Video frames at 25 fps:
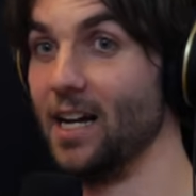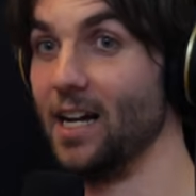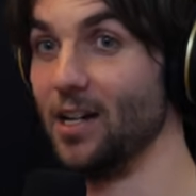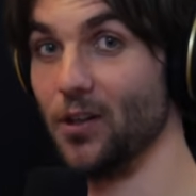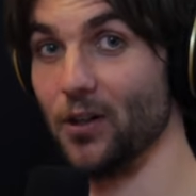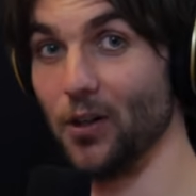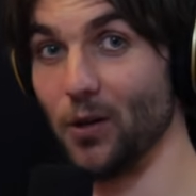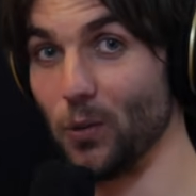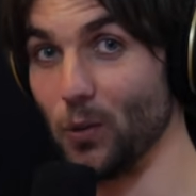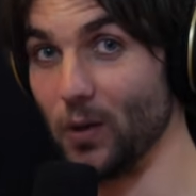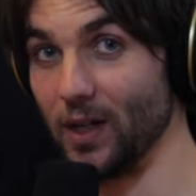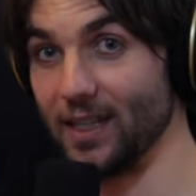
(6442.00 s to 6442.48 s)

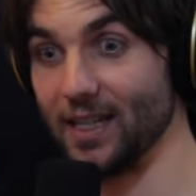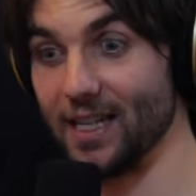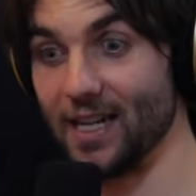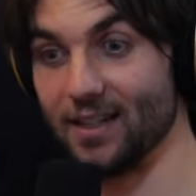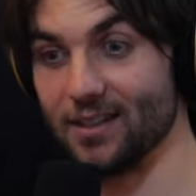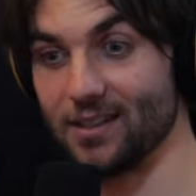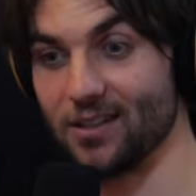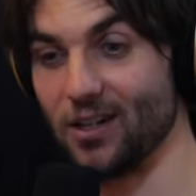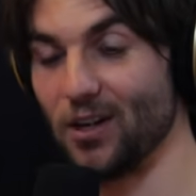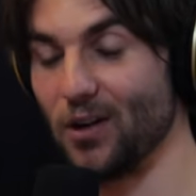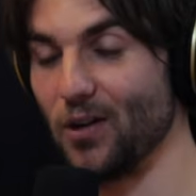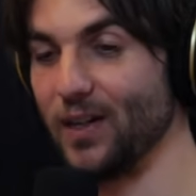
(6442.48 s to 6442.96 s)
don't know when
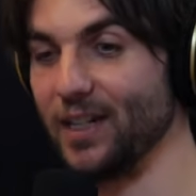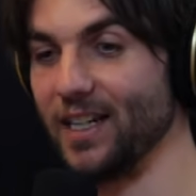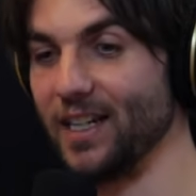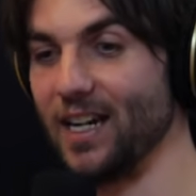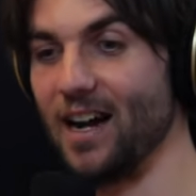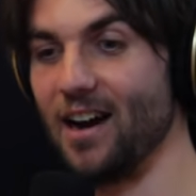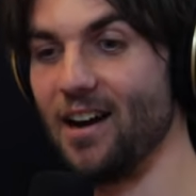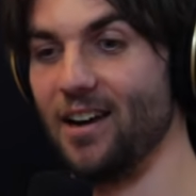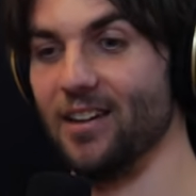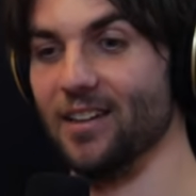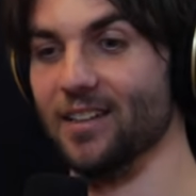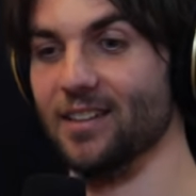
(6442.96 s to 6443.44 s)
that's
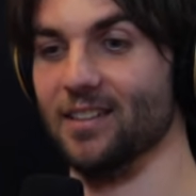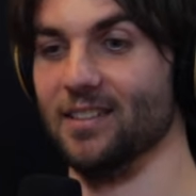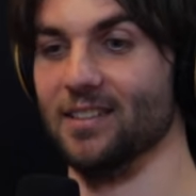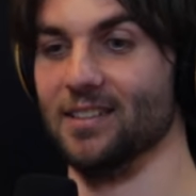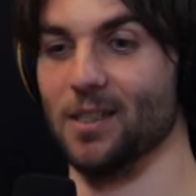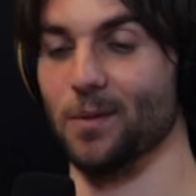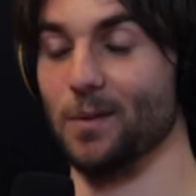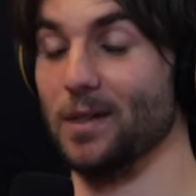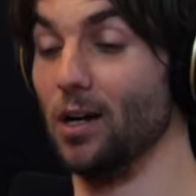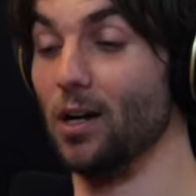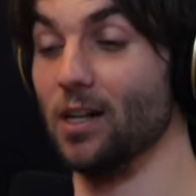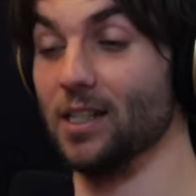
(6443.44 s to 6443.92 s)
going out.
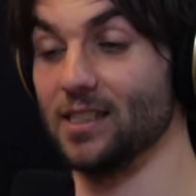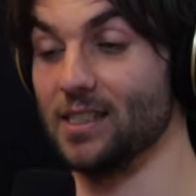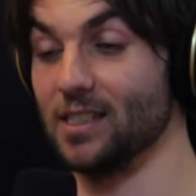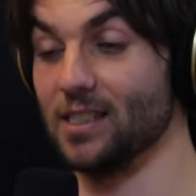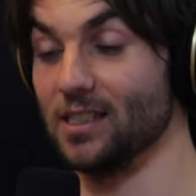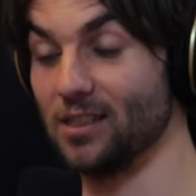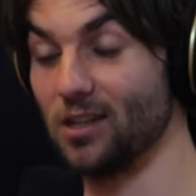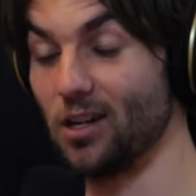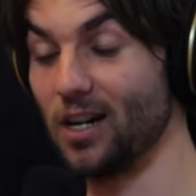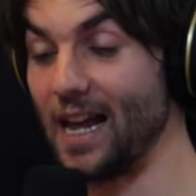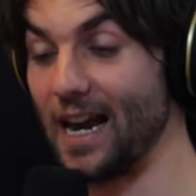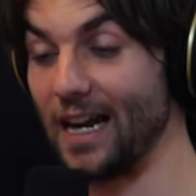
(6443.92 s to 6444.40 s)
To be
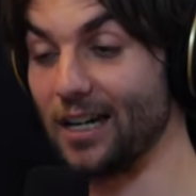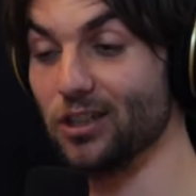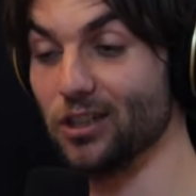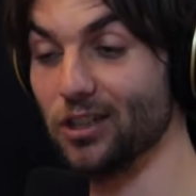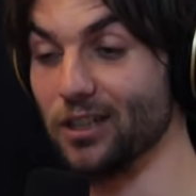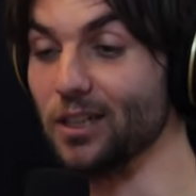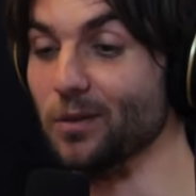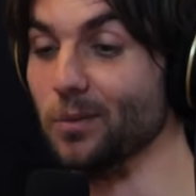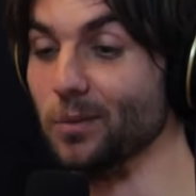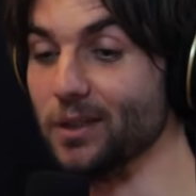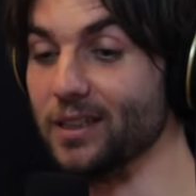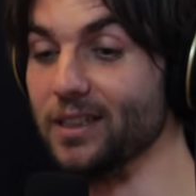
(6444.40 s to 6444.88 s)
honest, it's not
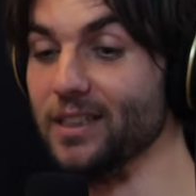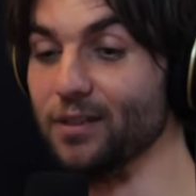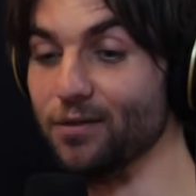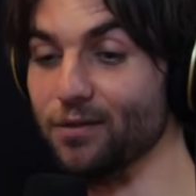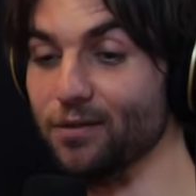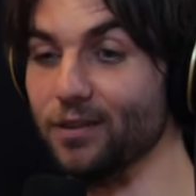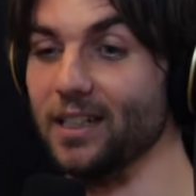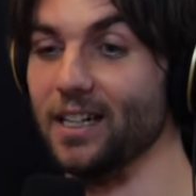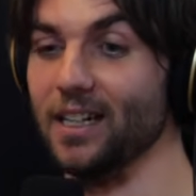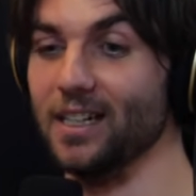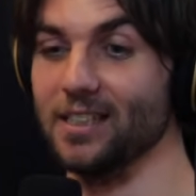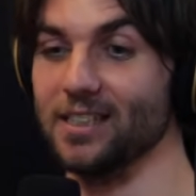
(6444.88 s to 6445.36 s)
actually
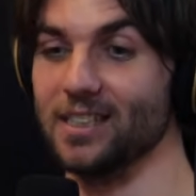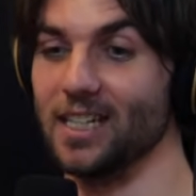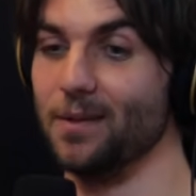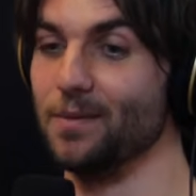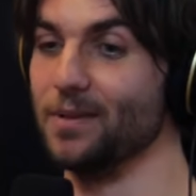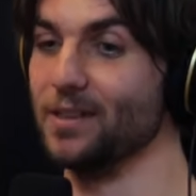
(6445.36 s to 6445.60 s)
completely finished.